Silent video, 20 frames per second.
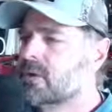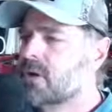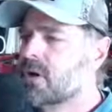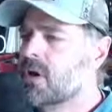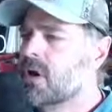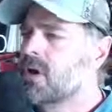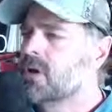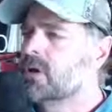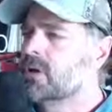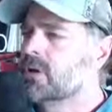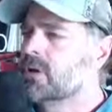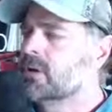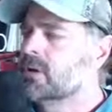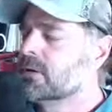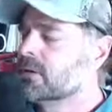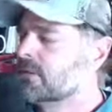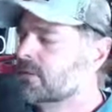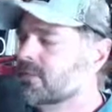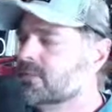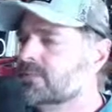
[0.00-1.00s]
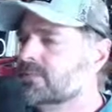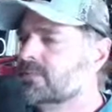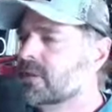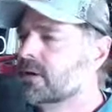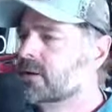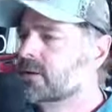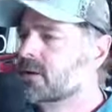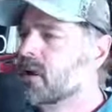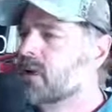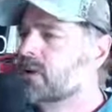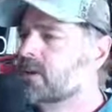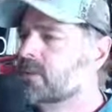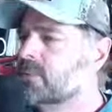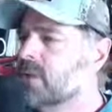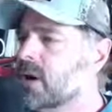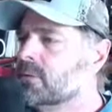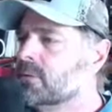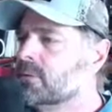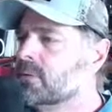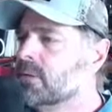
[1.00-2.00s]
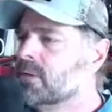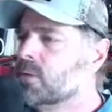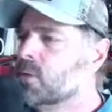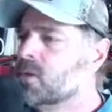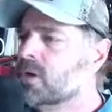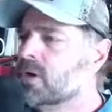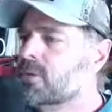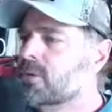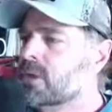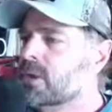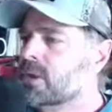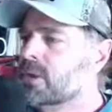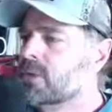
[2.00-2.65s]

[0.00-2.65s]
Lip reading: calling probably would have been